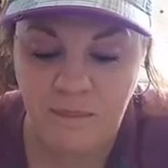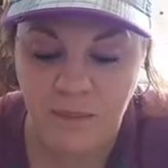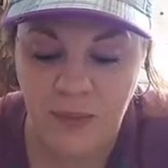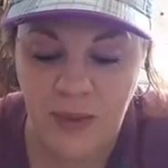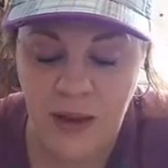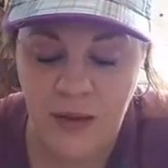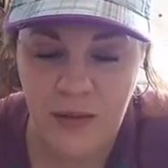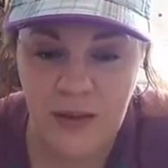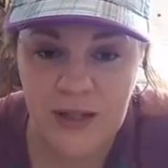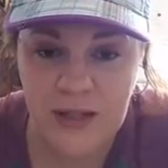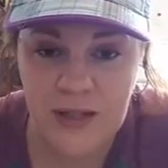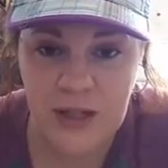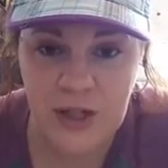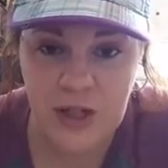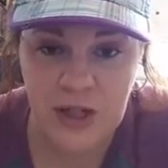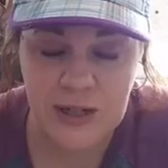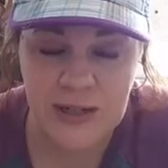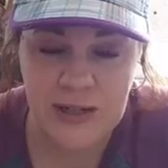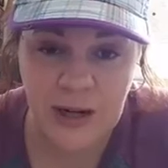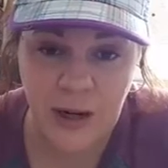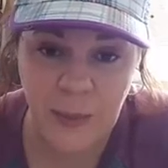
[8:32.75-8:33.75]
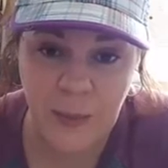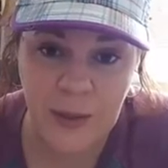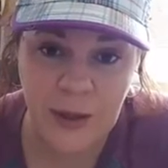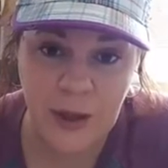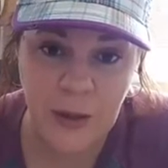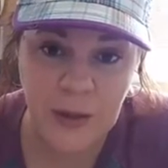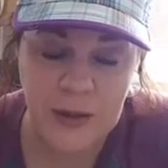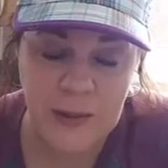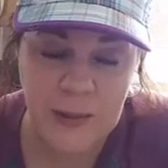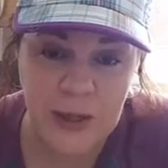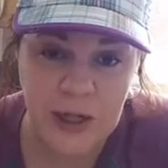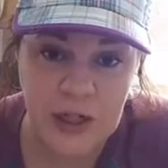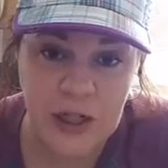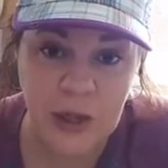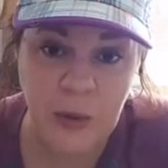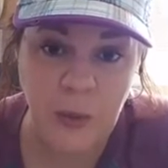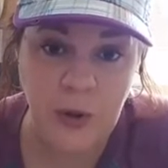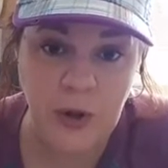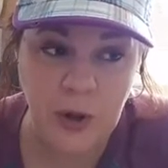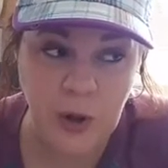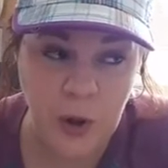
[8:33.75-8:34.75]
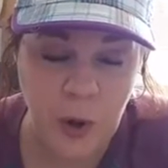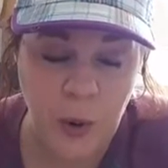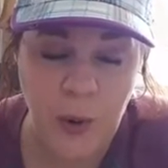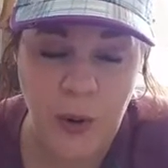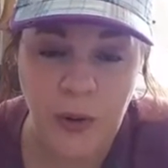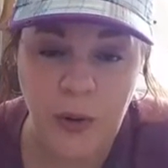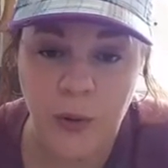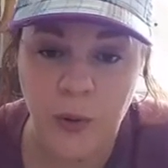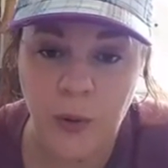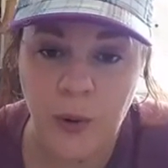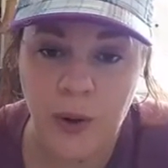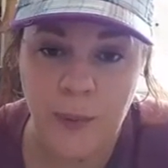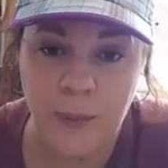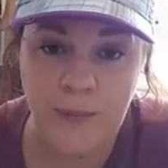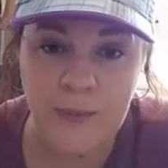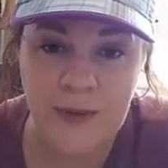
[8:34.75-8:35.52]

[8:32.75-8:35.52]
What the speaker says: this is just helping you, especially when you're going through a